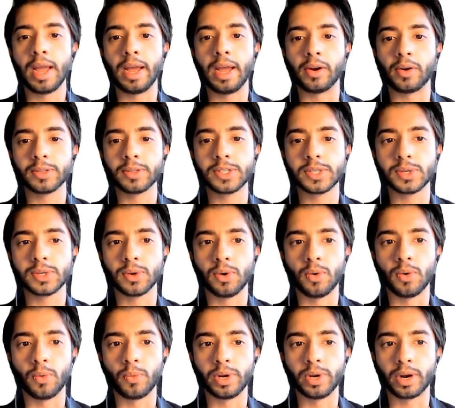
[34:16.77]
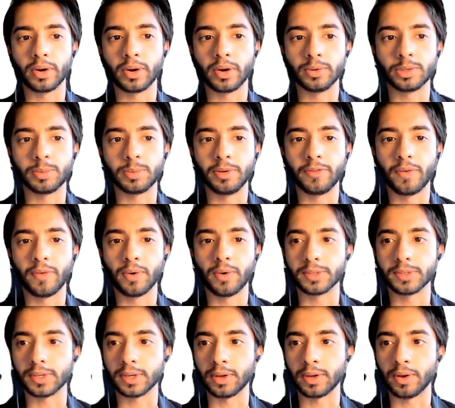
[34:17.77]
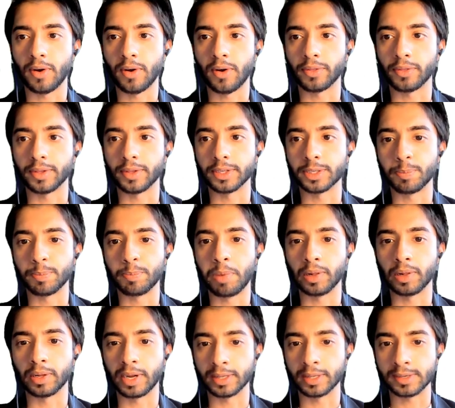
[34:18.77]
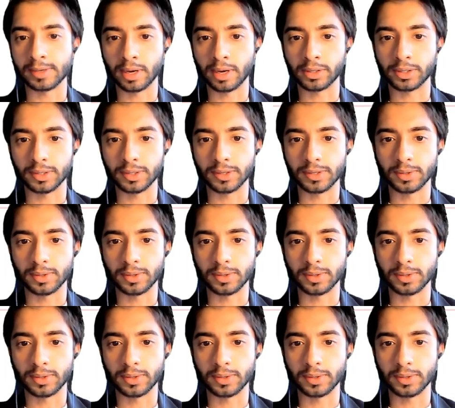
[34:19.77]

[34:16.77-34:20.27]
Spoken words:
And also we are going to be focusing on this bulkhead section.